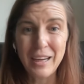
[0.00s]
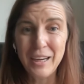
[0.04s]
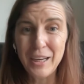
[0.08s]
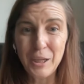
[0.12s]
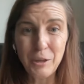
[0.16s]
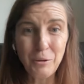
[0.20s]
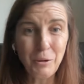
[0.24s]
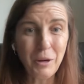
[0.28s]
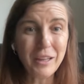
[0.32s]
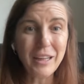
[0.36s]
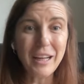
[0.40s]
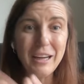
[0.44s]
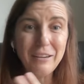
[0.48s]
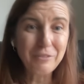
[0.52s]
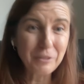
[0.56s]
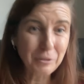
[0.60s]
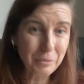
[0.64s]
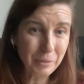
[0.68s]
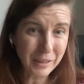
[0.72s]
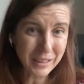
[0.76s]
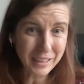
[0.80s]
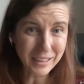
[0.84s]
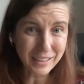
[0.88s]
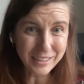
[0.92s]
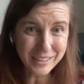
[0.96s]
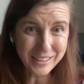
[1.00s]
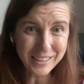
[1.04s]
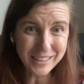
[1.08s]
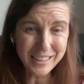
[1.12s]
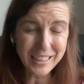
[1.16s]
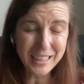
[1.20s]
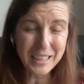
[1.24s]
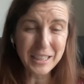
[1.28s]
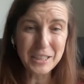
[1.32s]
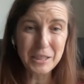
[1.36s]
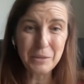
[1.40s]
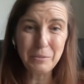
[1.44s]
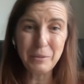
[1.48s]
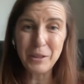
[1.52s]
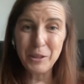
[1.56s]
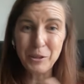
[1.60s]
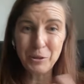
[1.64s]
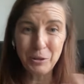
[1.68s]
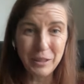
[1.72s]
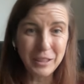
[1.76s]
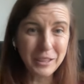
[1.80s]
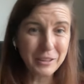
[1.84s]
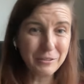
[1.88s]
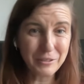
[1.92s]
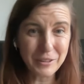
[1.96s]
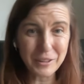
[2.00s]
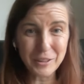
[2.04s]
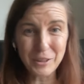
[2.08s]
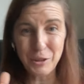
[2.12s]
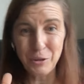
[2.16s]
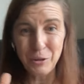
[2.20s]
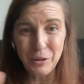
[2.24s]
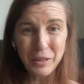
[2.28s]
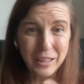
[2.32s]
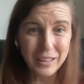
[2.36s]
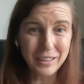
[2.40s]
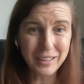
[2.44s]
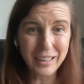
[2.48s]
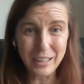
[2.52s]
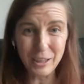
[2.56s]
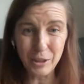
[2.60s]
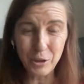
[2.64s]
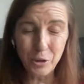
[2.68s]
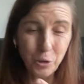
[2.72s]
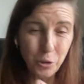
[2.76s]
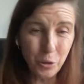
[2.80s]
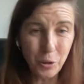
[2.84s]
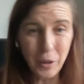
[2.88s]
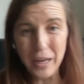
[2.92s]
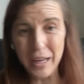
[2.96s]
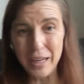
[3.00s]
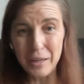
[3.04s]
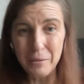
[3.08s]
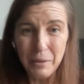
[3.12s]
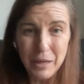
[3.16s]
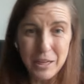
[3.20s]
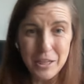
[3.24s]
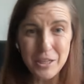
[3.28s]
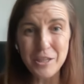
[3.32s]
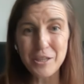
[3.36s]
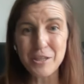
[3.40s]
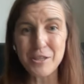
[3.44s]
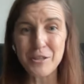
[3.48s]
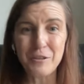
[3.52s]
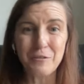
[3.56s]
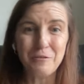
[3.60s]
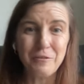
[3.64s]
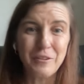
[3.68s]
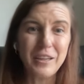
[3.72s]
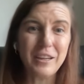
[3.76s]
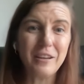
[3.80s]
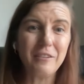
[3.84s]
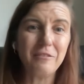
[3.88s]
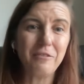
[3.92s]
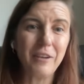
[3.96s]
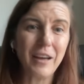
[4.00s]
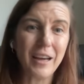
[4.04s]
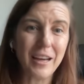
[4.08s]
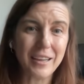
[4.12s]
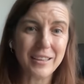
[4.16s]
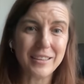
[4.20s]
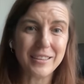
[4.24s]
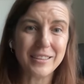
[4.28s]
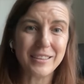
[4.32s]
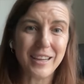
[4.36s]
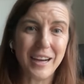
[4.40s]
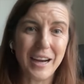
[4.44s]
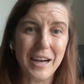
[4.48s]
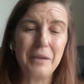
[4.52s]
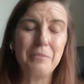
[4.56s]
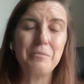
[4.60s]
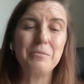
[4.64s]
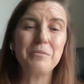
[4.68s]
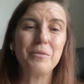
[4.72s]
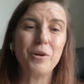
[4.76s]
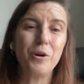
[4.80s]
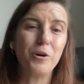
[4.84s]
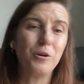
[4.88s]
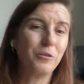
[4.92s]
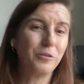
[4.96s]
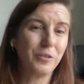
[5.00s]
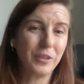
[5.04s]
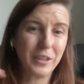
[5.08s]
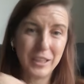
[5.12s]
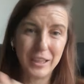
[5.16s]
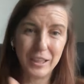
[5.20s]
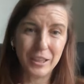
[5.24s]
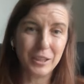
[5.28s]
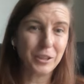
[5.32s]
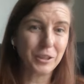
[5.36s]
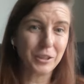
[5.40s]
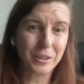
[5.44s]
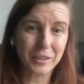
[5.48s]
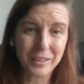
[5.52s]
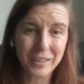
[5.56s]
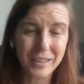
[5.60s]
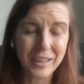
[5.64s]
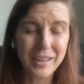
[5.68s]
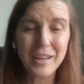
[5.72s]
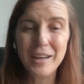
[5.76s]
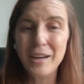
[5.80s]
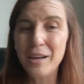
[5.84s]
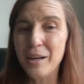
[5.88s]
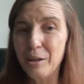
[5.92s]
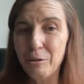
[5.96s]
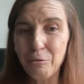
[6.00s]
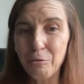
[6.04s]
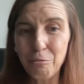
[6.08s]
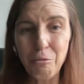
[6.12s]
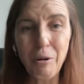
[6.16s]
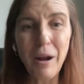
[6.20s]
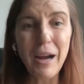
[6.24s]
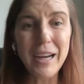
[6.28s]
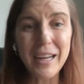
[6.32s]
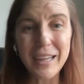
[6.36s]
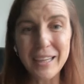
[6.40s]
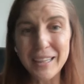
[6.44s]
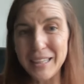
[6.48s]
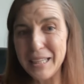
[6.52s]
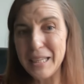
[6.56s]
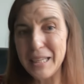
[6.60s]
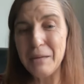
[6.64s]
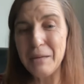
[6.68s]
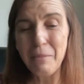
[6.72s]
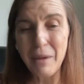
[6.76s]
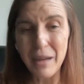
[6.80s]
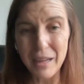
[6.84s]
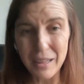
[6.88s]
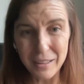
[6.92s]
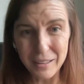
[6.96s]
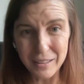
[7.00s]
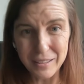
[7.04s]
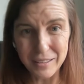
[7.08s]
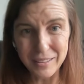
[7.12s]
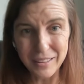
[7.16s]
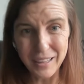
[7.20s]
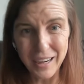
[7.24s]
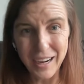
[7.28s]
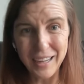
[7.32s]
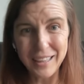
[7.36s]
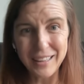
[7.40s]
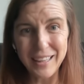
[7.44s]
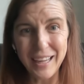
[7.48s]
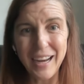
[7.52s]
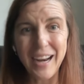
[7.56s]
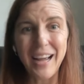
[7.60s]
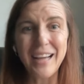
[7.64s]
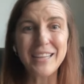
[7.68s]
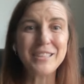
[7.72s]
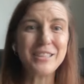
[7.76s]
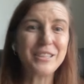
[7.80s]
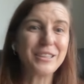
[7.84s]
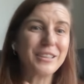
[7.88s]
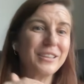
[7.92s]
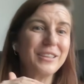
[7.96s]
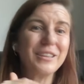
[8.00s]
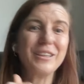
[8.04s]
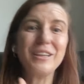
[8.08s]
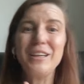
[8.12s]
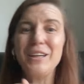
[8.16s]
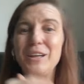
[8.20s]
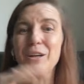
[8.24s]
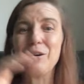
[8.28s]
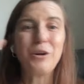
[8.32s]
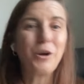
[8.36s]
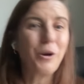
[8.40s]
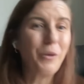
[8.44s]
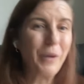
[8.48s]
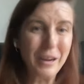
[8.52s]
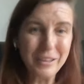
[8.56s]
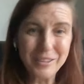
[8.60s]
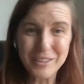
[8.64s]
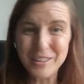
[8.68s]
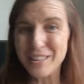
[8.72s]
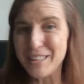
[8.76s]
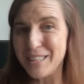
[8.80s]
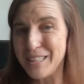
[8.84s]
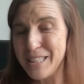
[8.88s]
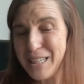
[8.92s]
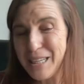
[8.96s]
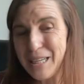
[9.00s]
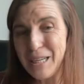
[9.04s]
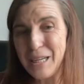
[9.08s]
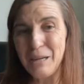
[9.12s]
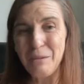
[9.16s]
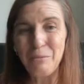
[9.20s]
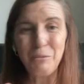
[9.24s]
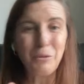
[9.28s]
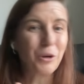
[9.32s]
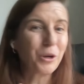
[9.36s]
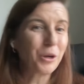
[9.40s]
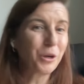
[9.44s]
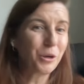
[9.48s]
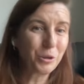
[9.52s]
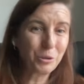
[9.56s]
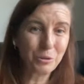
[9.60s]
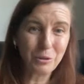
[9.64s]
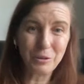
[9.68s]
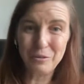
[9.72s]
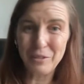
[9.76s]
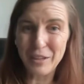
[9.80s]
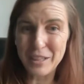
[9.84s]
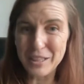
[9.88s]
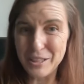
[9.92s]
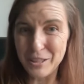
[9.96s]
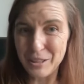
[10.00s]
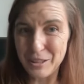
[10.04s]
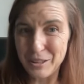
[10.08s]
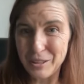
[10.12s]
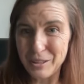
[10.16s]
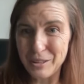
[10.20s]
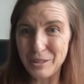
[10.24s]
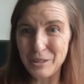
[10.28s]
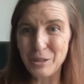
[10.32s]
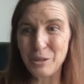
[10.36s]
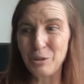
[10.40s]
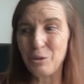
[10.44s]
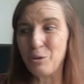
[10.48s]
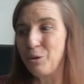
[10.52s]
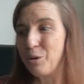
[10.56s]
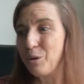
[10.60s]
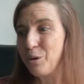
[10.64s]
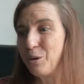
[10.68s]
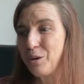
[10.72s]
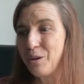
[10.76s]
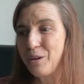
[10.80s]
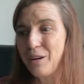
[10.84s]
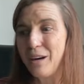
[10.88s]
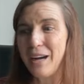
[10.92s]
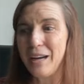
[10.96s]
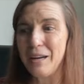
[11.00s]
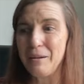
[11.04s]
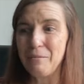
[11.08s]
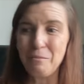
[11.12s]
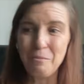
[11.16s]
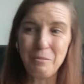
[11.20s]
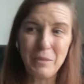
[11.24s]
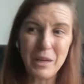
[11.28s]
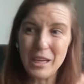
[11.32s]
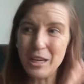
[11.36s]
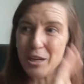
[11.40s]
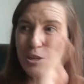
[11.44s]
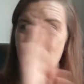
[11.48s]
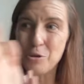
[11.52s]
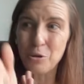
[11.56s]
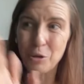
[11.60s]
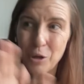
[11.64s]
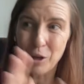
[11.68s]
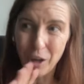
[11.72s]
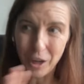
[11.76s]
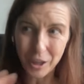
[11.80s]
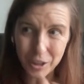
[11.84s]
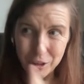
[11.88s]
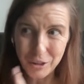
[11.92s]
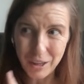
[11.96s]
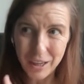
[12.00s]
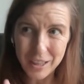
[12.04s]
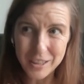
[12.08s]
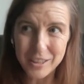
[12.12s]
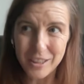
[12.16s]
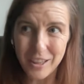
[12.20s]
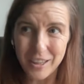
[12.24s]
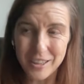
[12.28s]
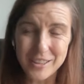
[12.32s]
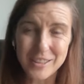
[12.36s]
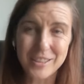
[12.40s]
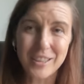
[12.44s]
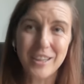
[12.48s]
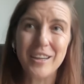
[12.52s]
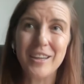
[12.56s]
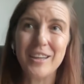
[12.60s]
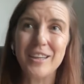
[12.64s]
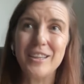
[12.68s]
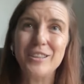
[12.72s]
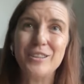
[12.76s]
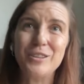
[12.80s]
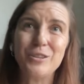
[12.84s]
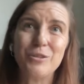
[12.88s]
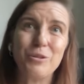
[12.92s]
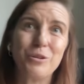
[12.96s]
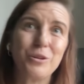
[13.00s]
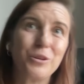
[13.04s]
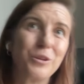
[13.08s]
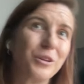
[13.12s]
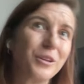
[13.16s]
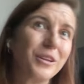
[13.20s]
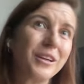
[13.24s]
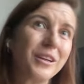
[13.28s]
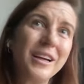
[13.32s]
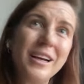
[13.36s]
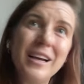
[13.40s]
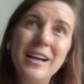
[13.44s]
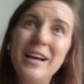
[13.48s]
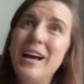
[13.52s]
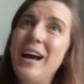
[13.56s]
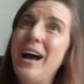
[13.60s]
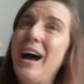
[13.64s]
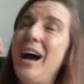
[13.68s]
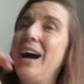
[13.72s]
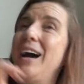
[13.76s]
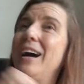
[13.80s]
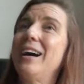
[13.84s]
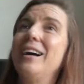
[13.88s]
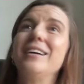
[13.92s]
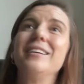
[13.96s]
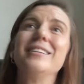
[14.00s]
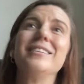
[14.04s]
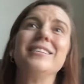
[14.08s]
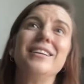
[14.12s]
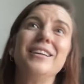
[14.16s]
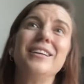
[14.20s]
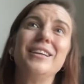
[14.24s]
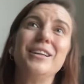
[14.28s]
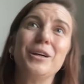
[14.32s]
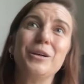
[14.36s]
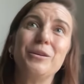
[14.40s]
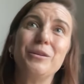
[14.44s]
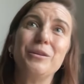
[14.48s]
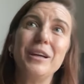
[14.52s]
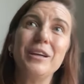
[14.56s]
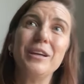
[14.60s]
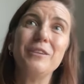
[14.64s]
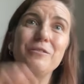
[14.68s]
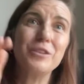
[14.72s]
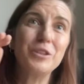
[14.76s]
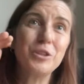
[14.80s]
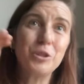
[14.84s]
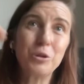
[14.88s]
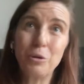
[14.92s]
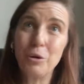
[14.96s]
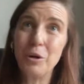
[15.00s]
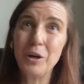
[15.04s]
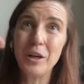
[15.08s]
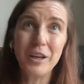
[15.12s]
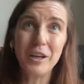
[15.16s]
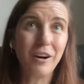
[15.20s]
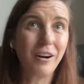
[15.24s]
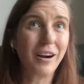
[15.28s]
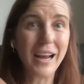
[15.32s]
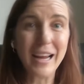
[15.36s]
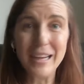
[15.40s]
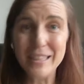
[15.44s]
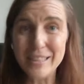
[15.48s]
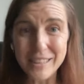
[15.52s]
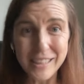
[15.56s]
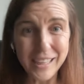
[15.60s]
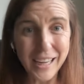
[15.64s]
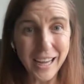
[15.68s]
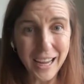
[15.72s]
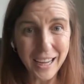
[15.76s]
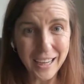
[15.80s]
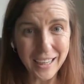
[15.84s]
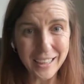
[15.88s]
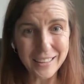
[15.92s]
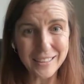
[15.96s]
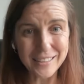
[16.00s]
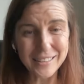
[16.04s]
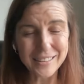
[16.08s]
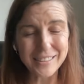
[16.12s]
You know, while everybody else is getting to be creative and create like cool animations or V F X, I'm over here writing an email that has to, you know, go out to the team or go to investors, or I'm making sure contracts got signed, or, uh, you know, inventorying our N D